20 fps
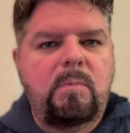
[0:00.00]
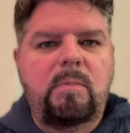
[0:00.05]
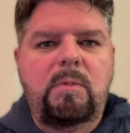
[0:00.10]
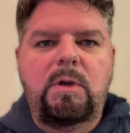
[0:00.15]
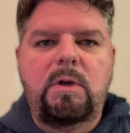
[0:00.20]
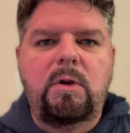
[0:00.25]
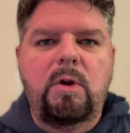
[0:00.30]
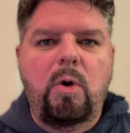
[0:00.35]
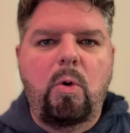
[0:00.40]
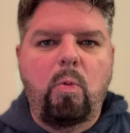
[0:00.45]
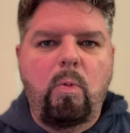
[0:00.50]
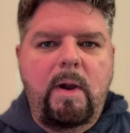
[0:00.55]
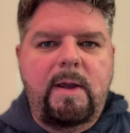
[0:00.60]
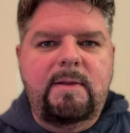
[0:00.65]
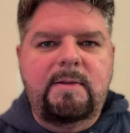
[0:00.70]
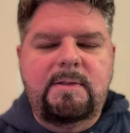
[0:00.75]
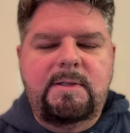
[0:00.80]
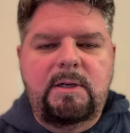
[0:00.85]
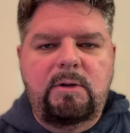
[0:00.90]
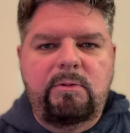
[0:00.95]
you know, wait
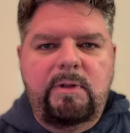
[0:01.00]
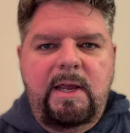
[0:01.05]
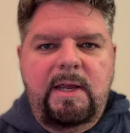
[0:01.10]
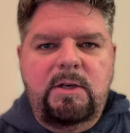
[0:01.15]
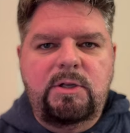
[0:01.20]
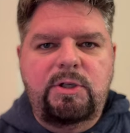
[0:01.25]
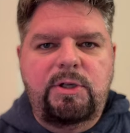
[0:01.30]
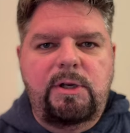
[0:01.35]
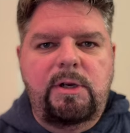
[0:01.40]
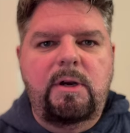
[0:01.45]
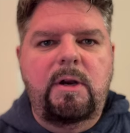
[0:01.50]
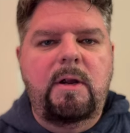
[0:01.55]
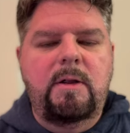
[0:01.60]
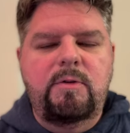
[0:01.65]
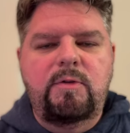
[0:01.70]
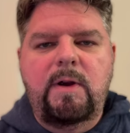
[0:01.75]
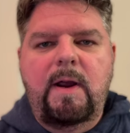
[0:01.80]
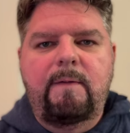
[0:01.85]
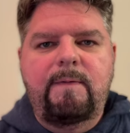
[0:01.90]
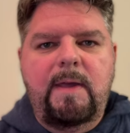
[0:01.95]
until next year and
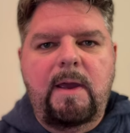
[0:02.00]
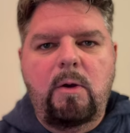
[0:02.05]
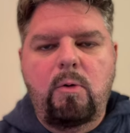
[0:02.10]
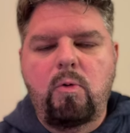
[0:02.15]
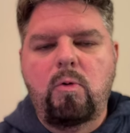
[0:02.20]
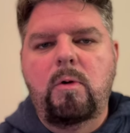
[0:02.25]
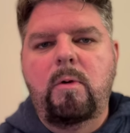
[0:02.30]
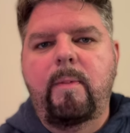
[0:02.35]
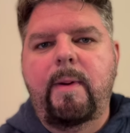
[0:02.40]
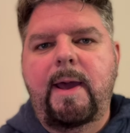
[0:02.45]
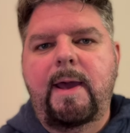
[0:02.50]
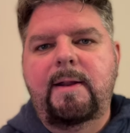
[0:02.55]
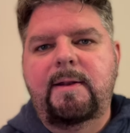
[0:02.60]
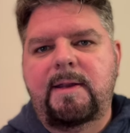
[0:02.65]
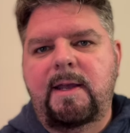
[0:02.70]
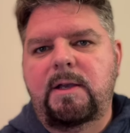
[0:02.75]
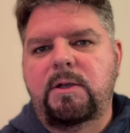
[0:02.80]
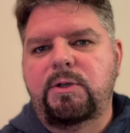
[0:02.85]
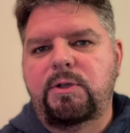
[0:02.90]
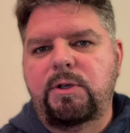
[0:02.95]
draft that quarterback
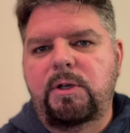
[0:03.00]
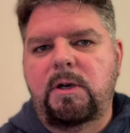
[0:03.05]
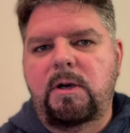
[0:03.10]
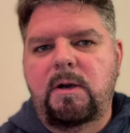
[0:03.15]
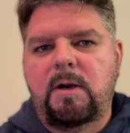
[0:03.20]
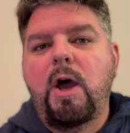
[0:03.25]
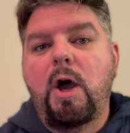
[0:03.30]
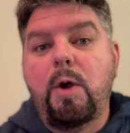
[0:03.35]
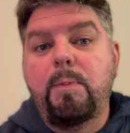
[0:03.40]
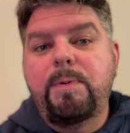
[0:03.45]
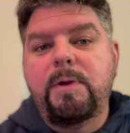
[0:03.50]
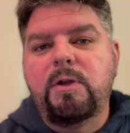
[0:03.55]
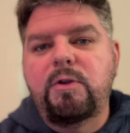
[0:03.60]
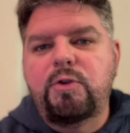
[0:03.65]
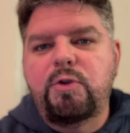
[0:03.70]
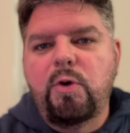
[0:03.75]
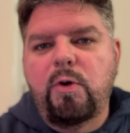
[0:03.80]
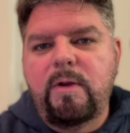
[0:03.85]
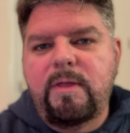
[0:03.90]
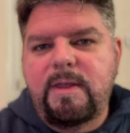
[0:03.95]
next year? Hope you
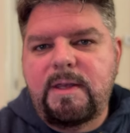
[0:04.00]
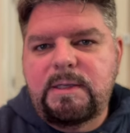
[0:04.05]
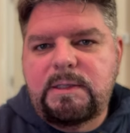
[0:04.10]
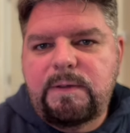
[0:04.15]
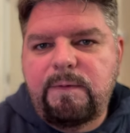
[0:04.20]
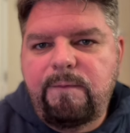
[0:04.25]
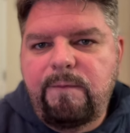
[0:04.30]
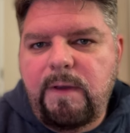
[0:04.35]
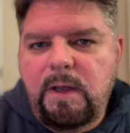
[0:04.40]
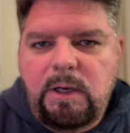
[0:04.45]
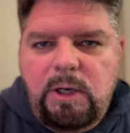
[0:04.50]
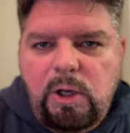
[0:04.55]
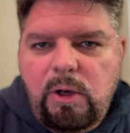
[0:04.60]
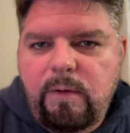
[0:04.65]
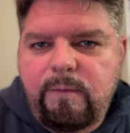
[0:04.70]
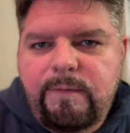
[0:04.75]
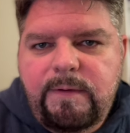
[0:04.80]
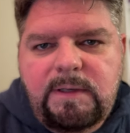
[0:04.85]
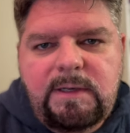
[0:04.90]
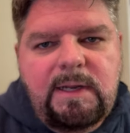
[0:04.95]
enjoyed this video.
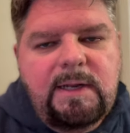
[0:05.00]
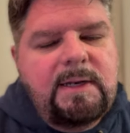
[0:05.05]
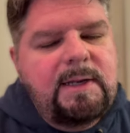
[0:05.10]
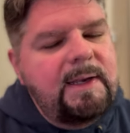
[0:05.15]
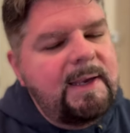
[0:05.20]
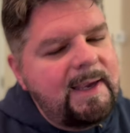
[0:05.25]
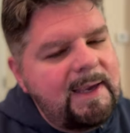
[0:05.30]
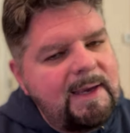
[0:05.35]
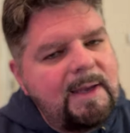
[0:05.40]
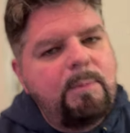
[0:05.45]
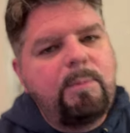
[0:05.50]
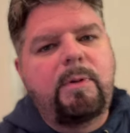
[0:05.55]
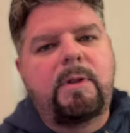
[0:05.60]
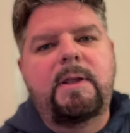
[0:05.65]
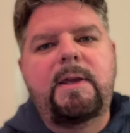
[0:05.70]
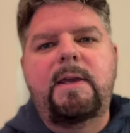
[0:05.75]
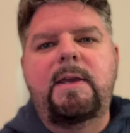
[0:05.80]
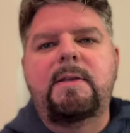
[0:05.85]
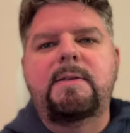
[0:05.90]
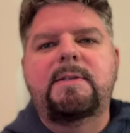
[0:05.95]
If you did, again,
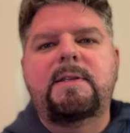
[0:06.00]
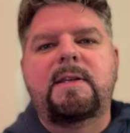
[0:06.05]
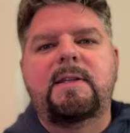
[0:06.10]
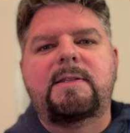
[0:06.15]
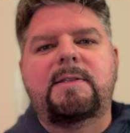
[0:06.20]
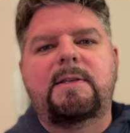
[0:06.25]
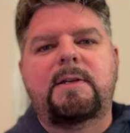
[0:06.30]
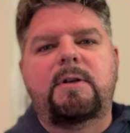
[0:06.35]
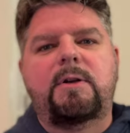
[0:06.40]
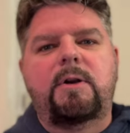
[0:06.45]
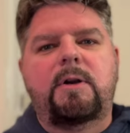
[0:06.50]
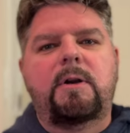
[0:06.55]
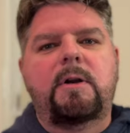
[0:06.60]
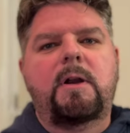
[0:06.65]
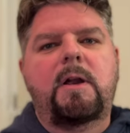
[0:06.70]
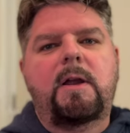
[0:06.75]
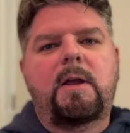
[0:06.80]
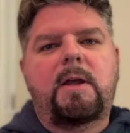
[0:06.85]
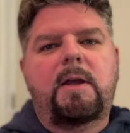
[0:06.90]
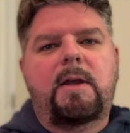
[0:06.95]
please consider,
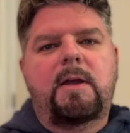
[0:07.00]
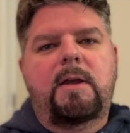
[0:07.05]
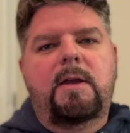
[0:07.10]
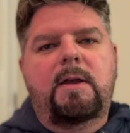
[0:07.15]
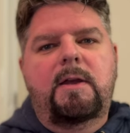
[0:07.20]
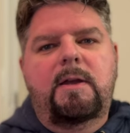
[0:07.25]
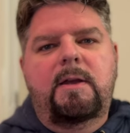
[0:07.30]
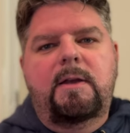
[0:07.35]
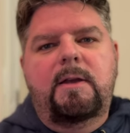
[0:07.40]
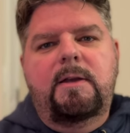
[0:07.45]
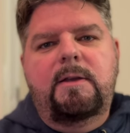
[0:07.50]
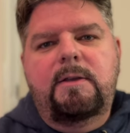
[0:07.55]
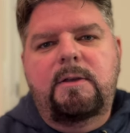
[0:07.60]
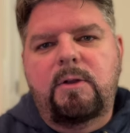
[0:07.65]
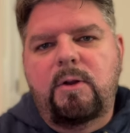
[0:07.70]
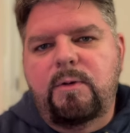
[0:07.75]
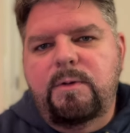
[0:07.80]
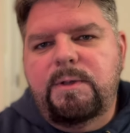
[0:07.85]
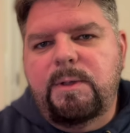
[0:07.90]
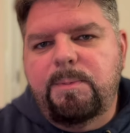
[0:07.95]

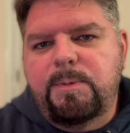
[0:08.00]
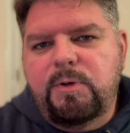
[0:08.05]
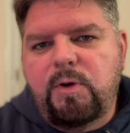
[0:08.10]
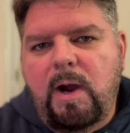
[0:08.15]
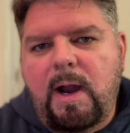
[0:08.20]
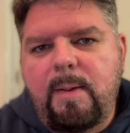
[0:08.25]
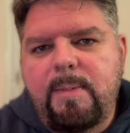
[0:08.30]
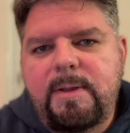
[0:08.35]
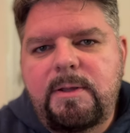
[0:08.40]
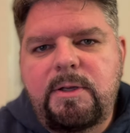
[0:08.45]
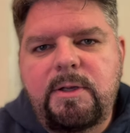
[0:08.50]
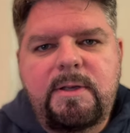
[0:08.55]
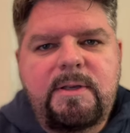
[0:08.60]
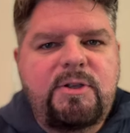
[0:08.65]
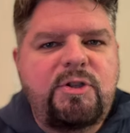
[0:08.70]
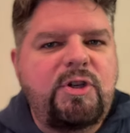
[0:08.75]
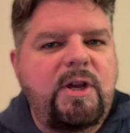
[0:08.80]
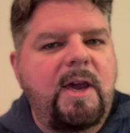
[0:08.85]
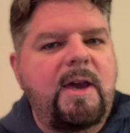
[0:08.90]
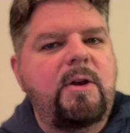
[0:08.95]
you know, subscribing to
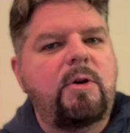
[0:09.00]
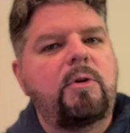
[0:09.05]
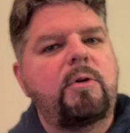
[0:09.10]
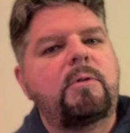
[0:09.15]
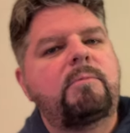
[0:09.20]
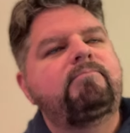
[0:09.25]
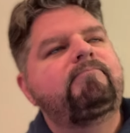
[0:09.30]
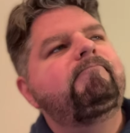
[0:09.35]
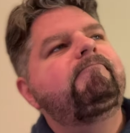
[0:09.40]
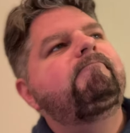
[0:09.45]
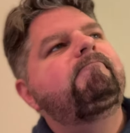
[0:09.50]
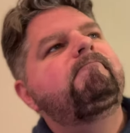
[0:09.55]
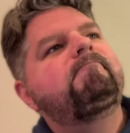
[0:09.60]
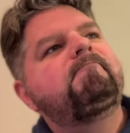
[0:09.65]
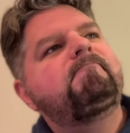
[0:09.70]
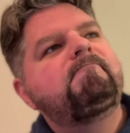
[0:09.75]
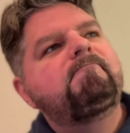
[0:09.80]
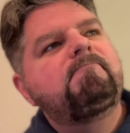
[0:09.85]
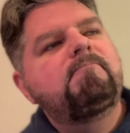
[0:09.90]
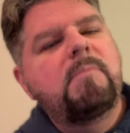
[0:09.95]
this channel.
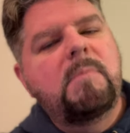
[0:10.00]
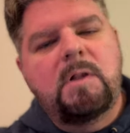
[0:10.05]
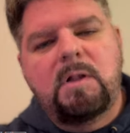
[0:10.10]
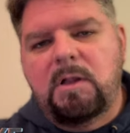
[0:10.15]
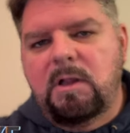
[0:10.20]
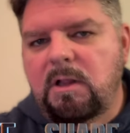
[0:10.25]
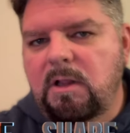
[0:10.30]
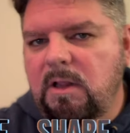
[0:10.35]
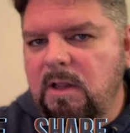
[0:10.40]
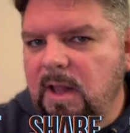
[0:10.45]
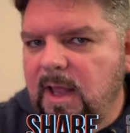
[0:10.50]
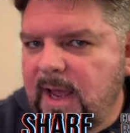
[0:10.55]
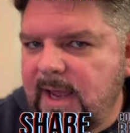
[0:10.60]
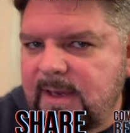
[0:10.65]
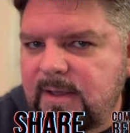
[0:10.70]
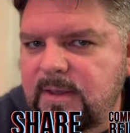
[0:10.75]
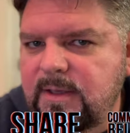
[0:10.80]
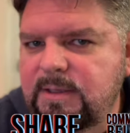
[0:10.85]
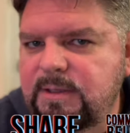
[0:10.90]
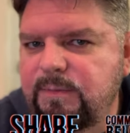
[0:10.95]

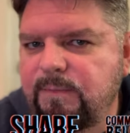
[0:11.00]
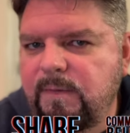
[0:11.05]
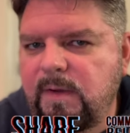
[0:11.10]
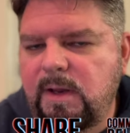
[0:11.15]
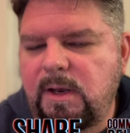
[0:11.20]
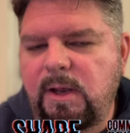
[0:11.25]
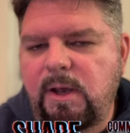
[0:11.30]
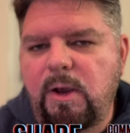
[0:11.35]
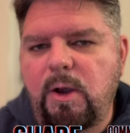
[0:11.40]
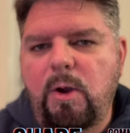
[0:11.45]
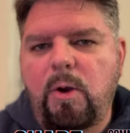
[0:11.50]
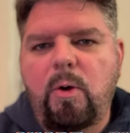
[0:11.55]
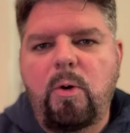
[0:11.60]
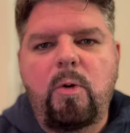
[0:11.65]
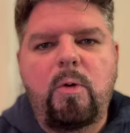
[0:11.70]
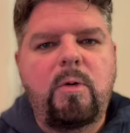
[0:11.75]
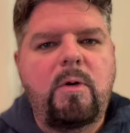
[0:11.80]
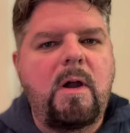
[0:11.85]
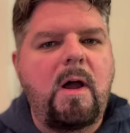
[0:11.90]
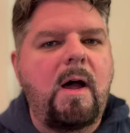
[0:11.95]
Like this
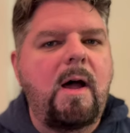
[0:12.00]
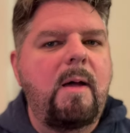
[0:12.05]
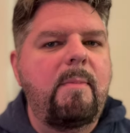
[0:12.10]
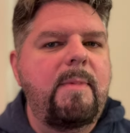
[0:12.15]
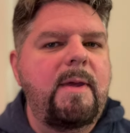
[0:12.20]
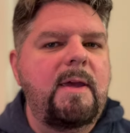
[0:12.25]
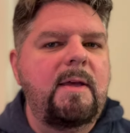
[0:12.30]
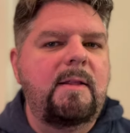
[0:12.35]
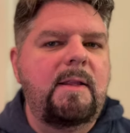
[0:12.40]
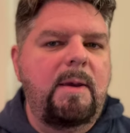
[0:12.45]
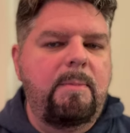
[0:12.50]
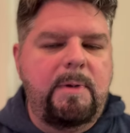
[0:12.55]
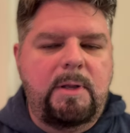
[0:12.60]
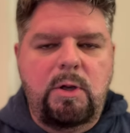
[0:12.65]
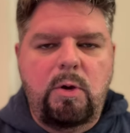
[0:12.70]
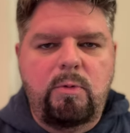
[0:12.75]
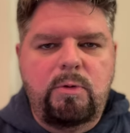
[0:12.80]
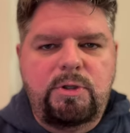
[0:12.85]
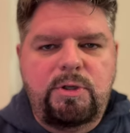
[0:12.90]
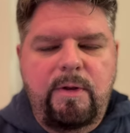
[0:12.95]
video. Comment. Let me
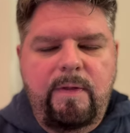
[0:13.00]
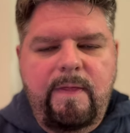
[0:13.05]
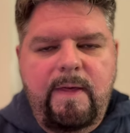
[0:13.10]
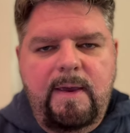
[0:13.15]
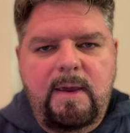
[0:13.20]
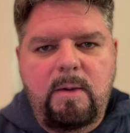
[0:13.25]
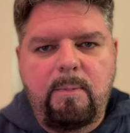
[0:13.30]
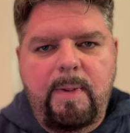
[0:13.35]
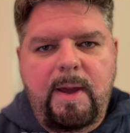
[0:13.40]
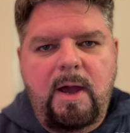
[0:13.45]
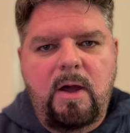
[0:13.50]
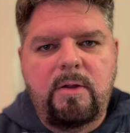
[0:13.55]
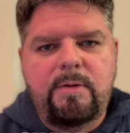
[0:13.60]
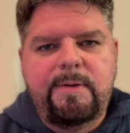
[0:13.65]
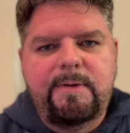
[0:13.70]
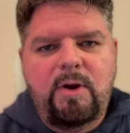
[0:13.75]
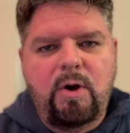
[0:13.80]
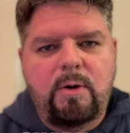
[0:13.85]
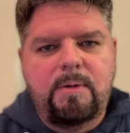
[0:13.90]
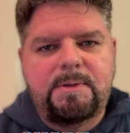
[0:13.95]
know what you think
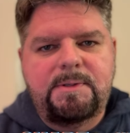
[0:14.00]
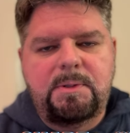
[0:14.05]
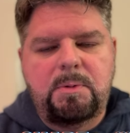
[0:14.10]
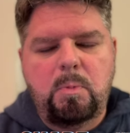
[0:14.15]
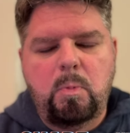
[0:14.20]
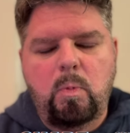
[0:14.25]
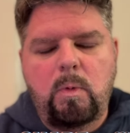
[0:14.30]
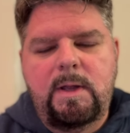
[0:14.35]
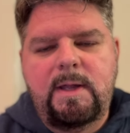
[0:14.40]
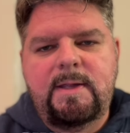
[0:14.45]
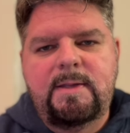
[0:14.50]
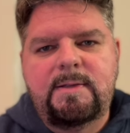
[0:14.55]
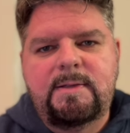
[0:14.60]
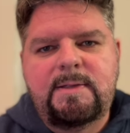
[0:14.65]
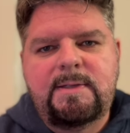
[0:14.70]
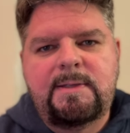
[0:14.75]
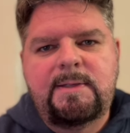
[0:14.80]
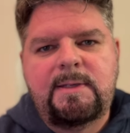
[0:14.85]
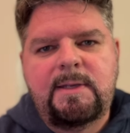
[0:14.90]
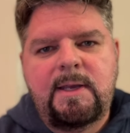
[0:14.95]
about Carson
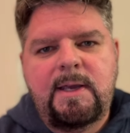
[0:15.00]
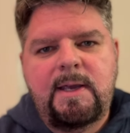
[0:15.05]
Wentz.